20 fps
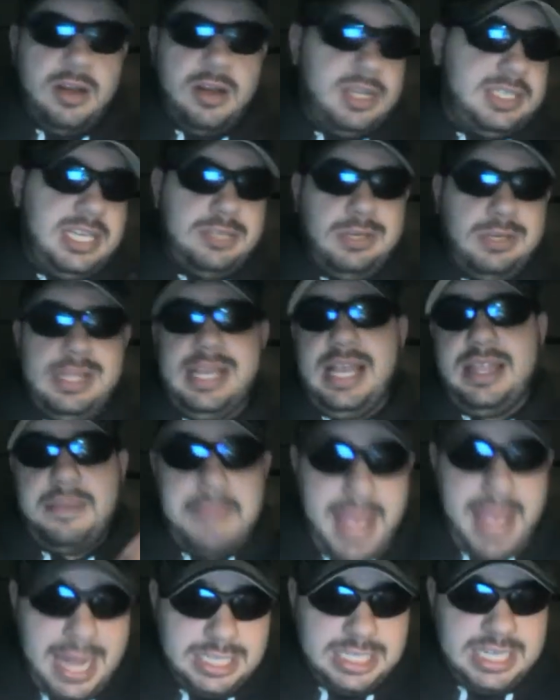Because guess what? They
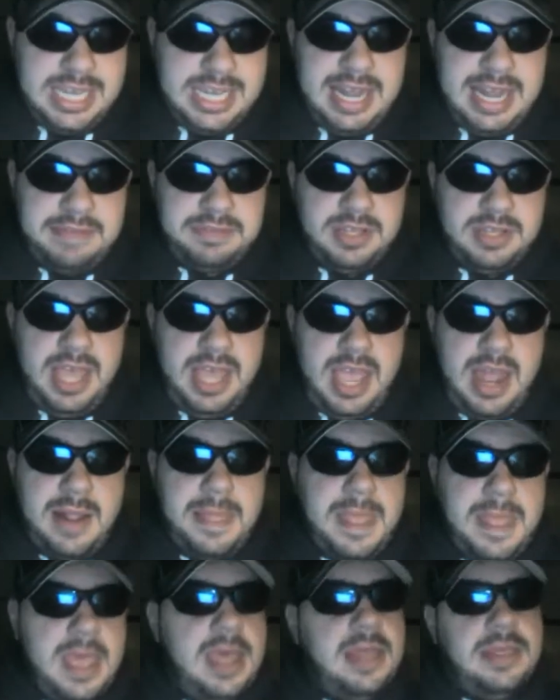got the Magic again after
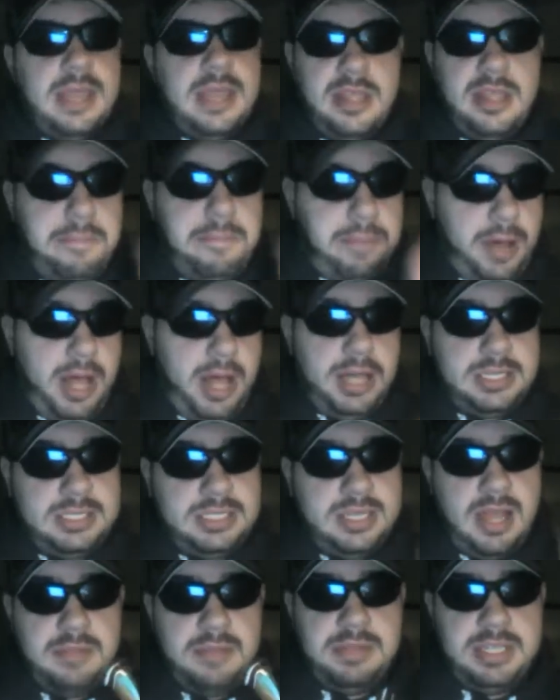that. Then the
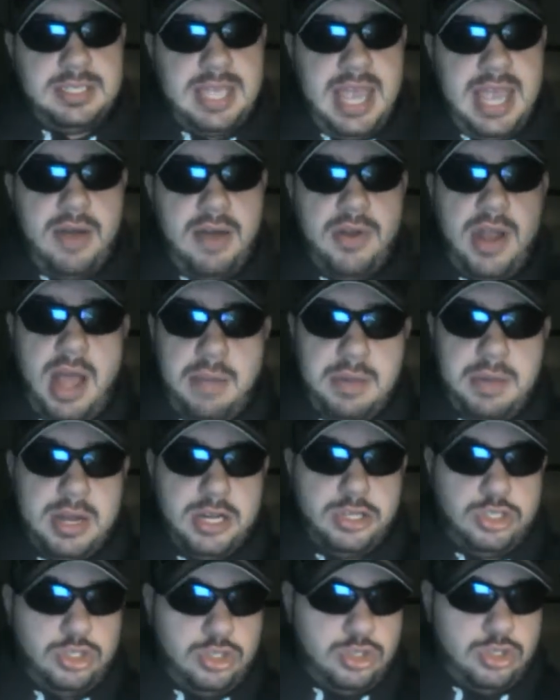Bucks come to town. I'm
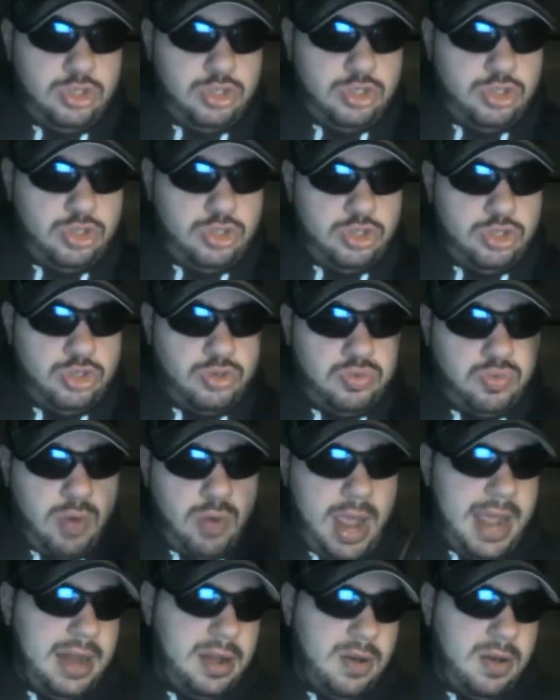going to
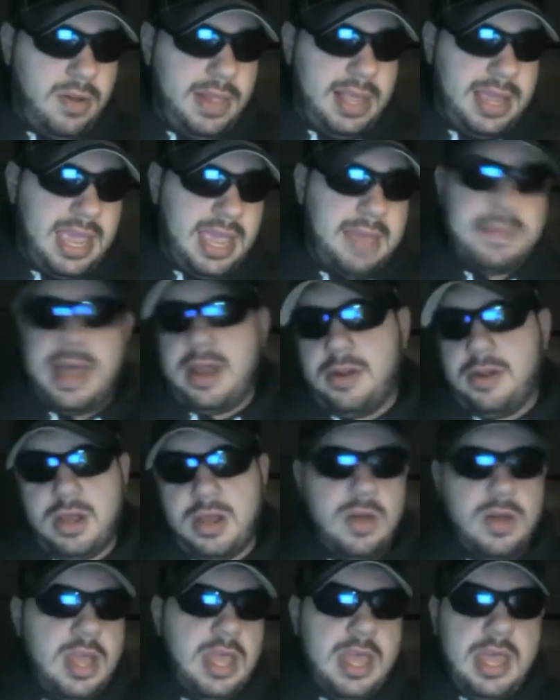try to go to that game. I don't
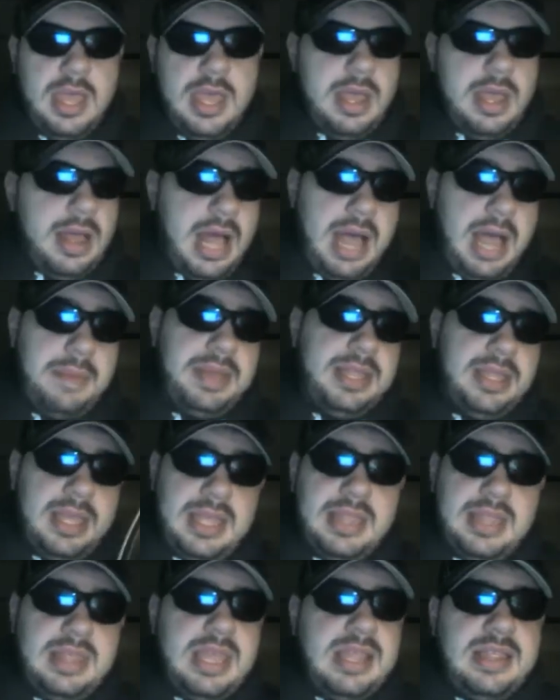know. I
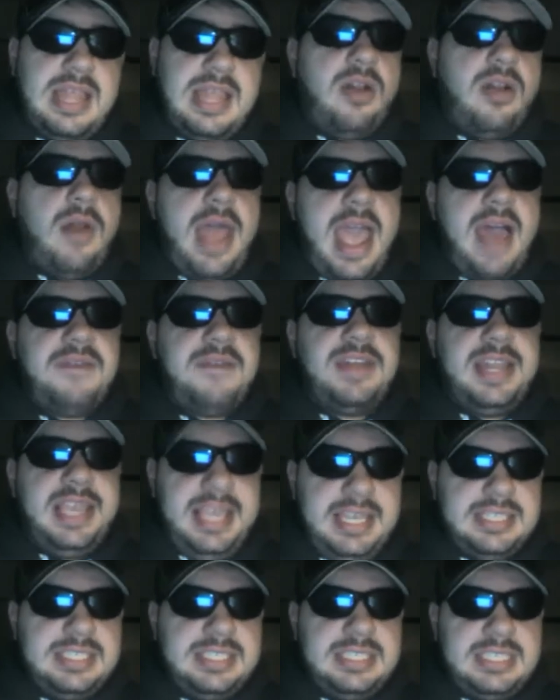mean, they don't have an
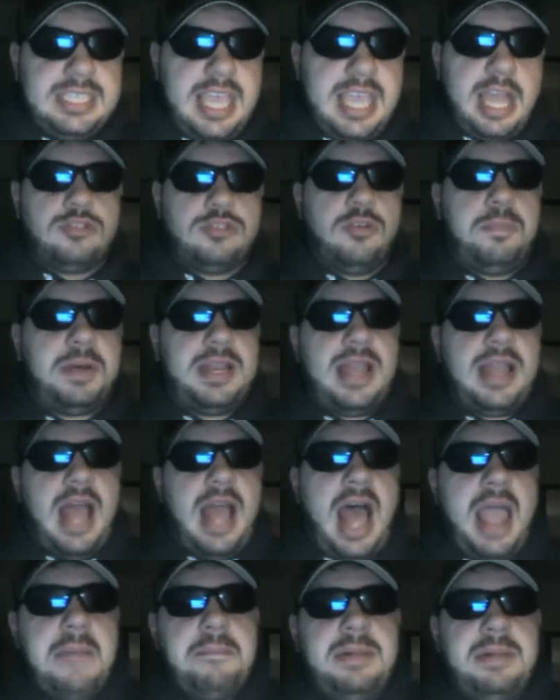easy schedule,
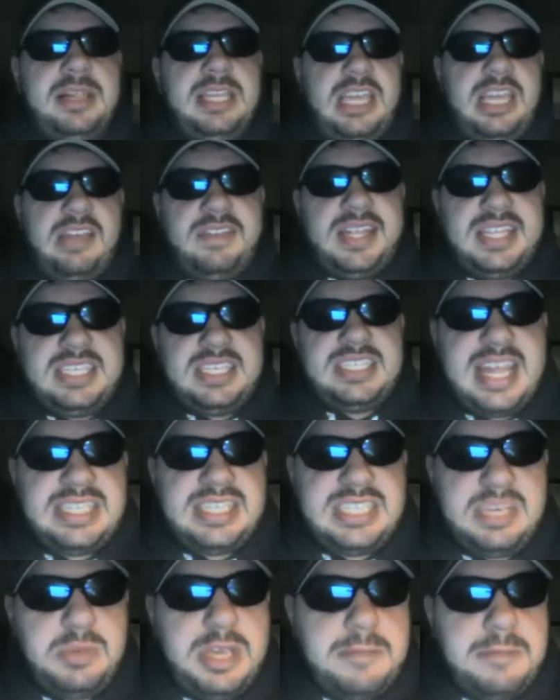but I believe that this
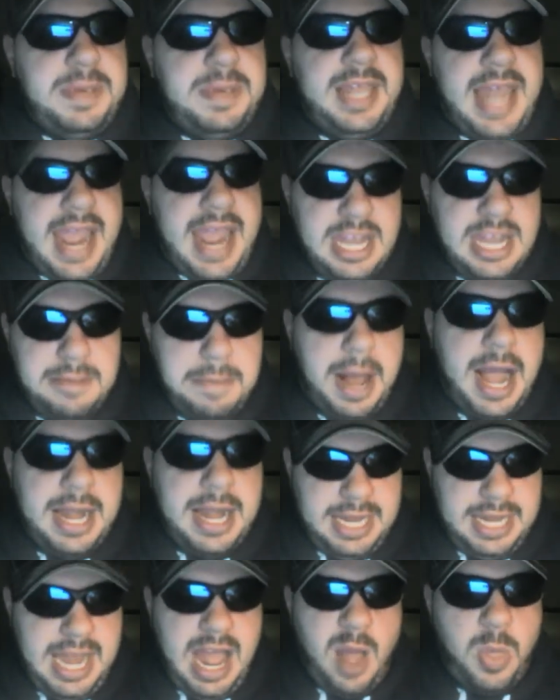Nets team can beat
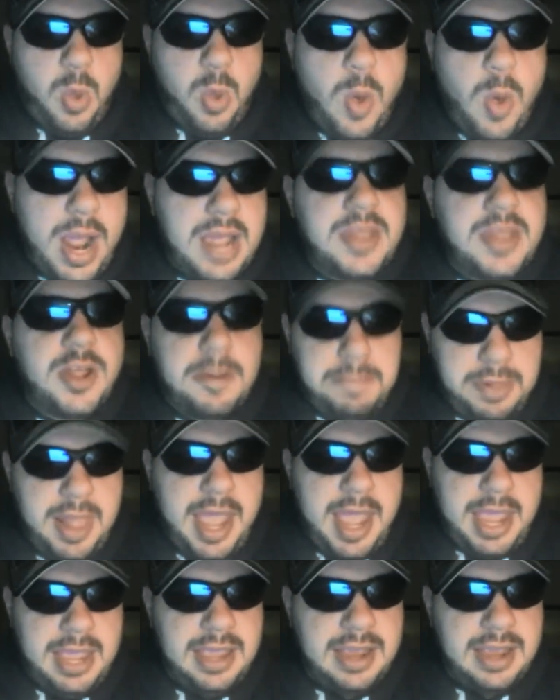anybody now, the way they're
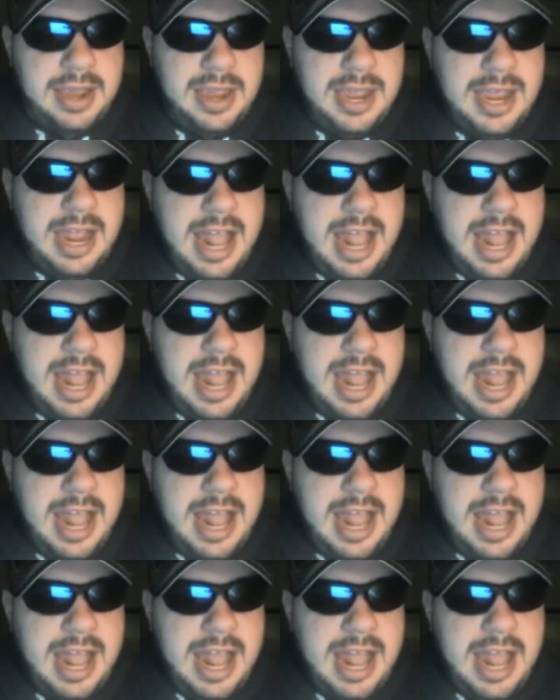playing.